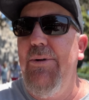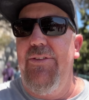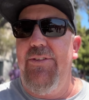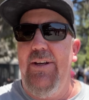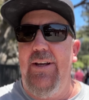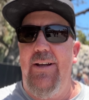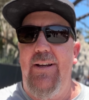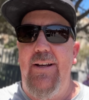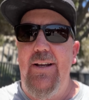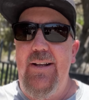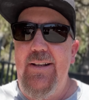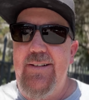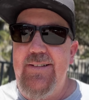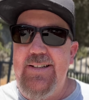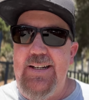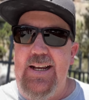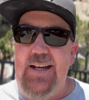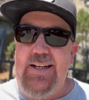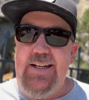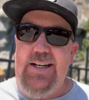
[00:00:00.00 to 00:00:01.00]
to
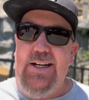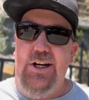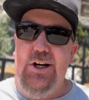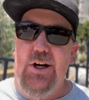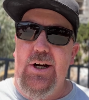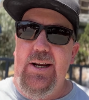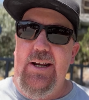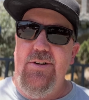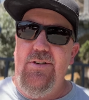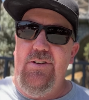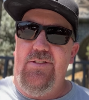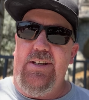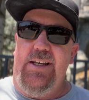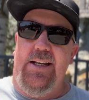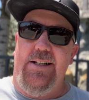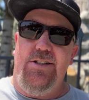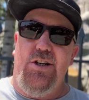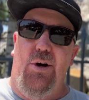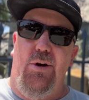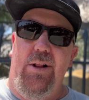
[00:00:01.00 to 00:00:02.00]
stand here and just get
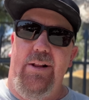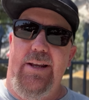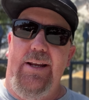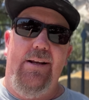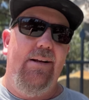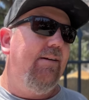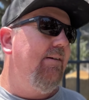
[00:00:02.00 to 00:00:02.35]
totally